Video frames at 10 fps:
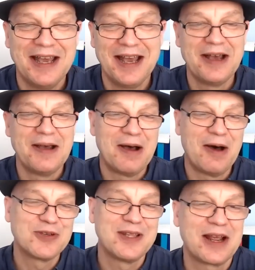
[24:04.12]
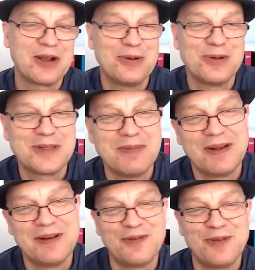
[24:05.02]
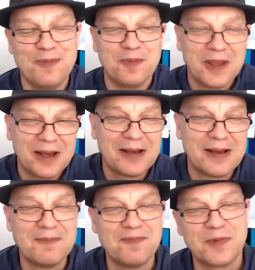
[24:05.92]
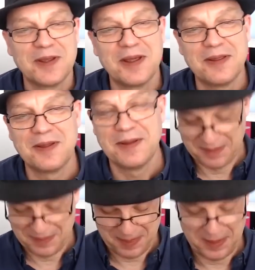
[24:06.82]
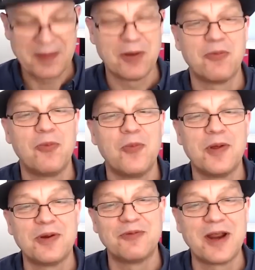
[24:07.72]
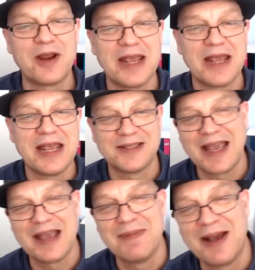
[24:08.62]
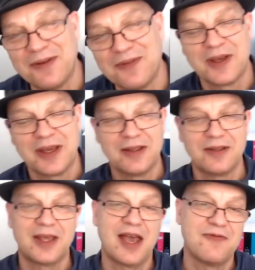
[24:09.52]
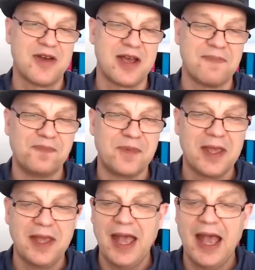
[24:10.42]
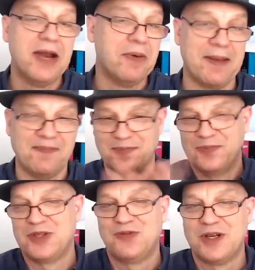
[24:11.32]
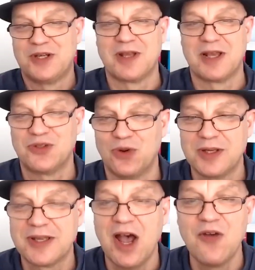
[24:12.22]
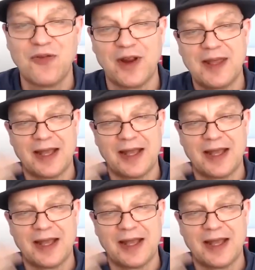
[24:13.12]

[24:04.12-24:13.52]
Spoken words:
obviously that caused a bit of, they were very eager to get him out of the cafe. Anyway, just finish with that story. So hopefully